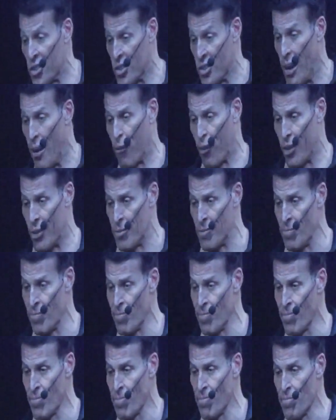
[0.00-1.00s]
suffer.
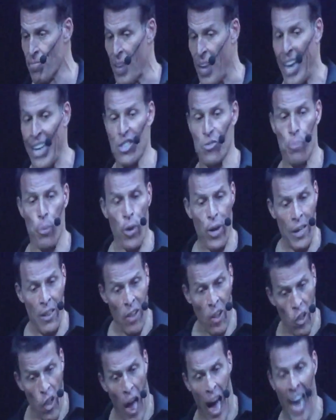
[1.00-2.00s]
It's putting
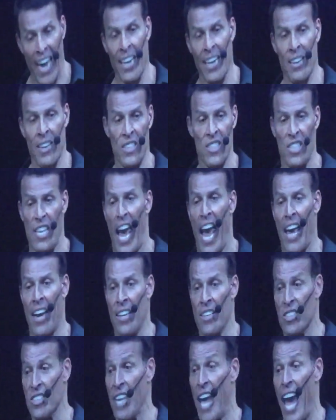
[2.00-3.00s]
the line in the sand
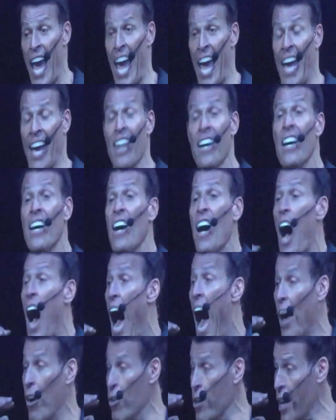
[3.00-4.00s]
and saying,
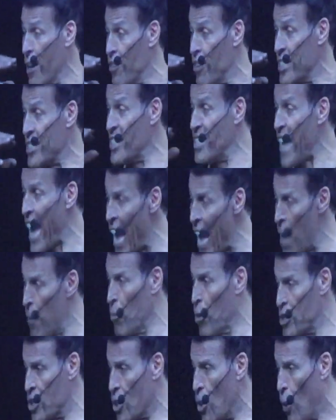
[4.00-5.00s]
I don't give a damn
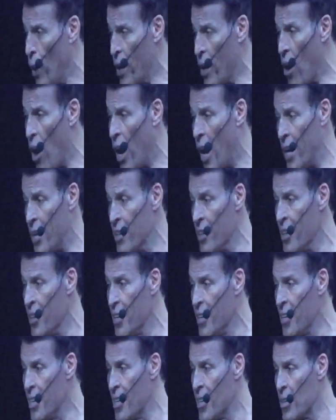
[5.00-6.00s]
what's going on,
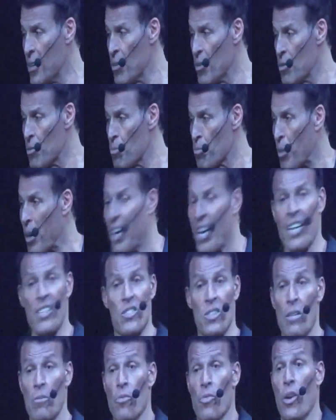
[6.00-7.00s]

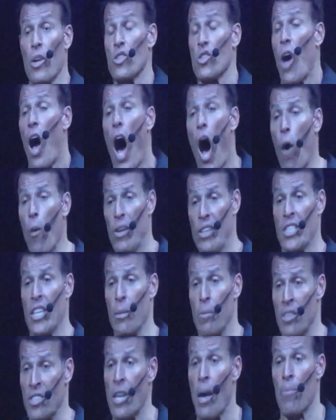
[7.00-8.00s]
because there's always going
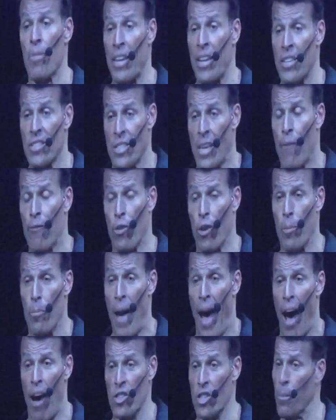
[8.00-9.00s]
to be something to suffer
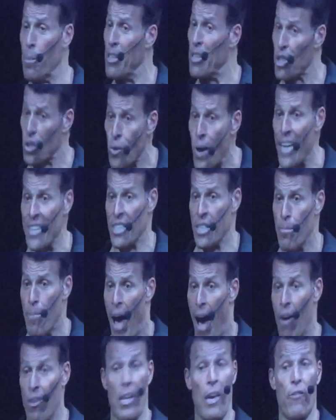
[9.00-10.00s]
about, to be stressed
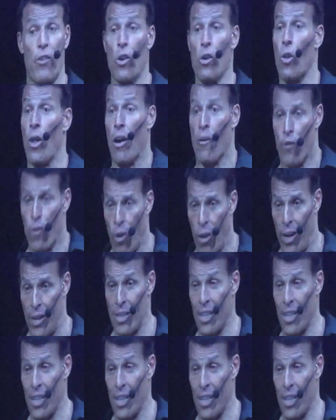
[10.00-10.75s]
about, if you look for